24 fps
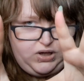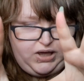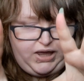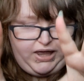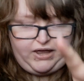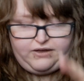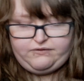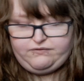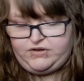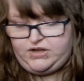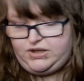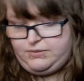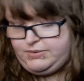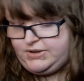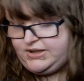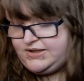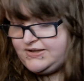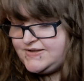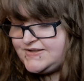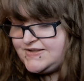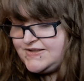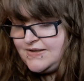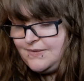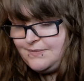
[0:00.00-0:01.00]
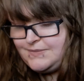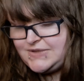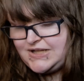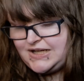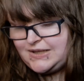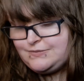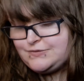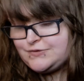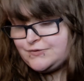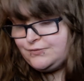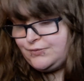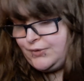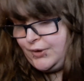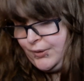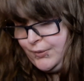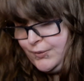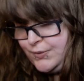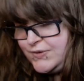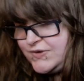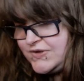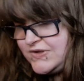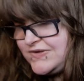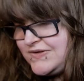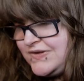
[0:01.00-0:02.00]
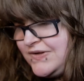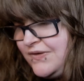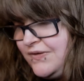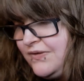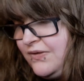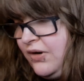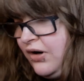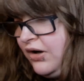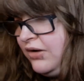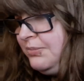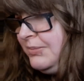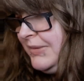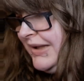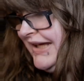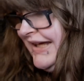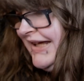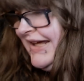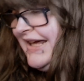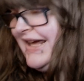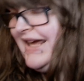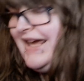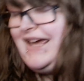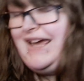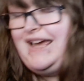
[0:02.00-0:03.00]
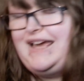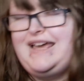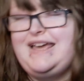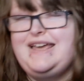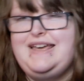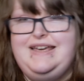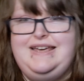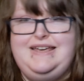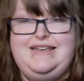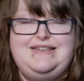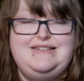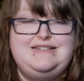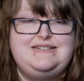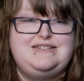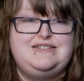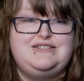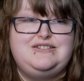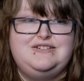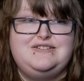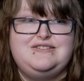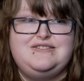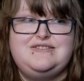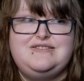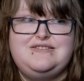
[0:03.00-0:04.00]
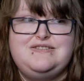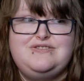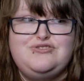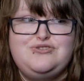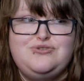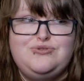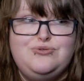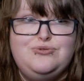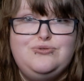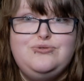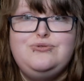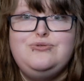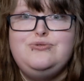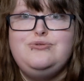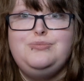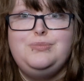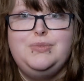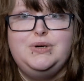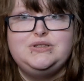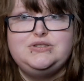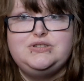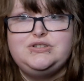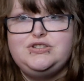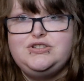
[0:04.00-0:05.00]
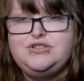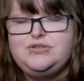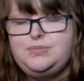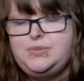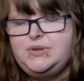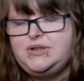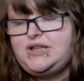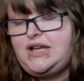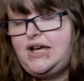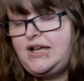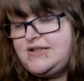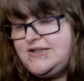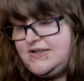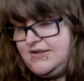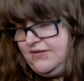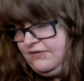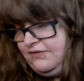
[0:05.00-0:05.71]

heavy, because sometimes rose on me is just too much, but that's